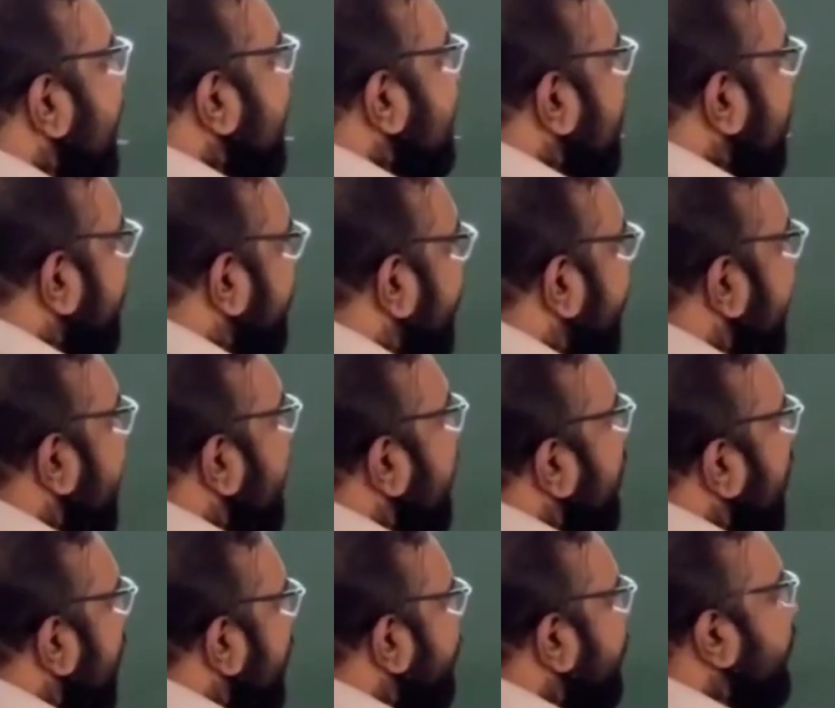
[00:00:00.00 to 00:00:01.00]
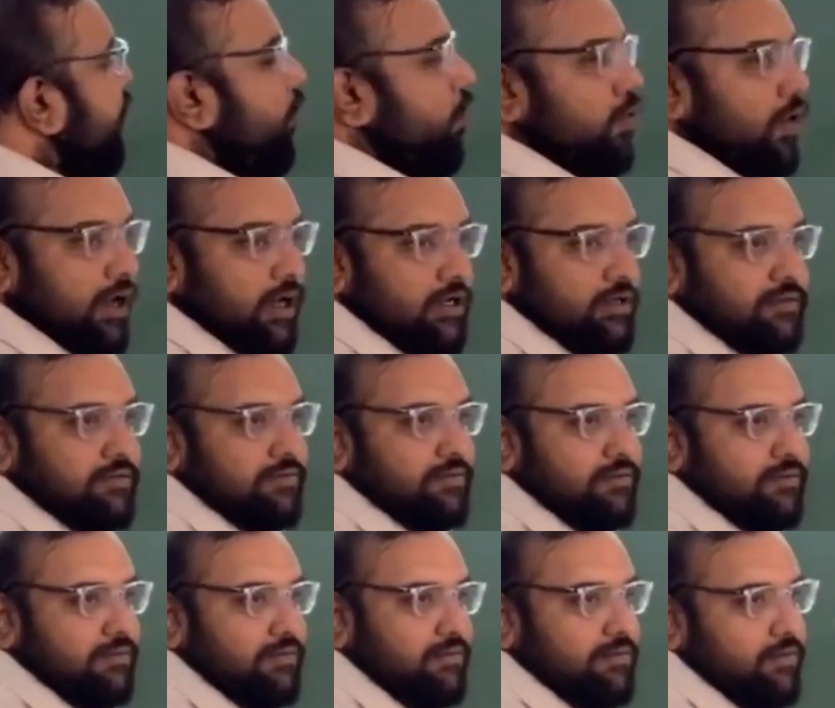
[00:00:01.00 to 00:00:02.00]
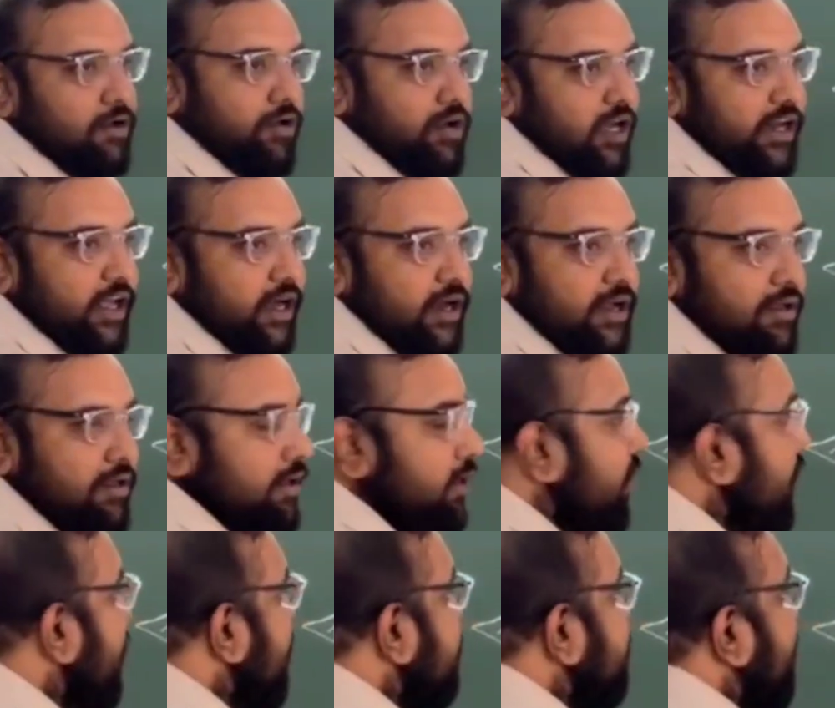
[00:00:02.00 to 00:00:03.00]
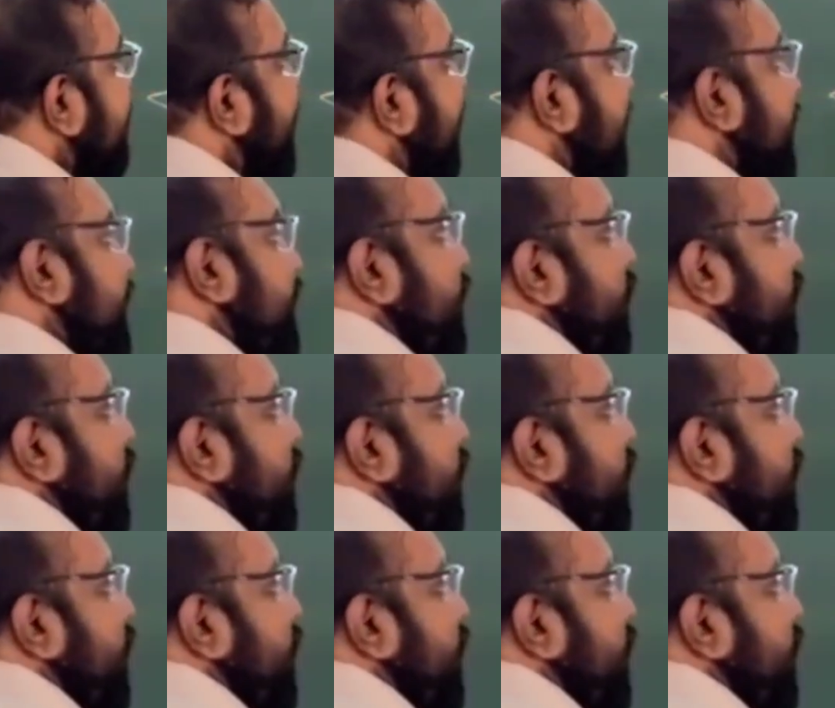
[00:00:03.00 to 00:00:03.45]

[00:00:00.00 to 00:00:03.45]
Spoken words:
in the field of Q1. Now clear now? So for